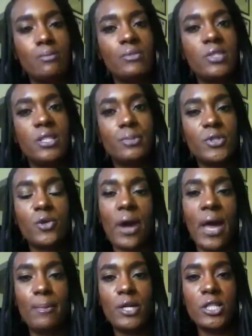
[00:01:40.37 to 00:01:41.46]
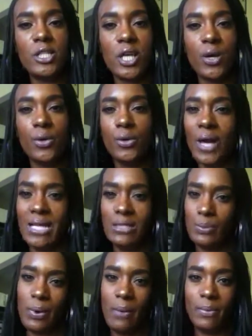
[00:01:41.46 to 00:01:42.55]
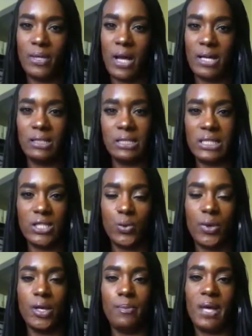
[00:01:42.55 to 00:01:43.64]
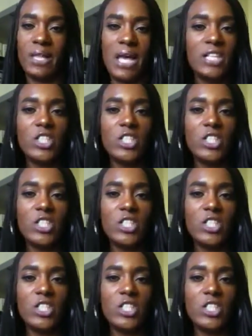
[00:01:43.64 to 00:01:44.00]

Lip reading: subscriber, so you guys would probably not need to worry about that.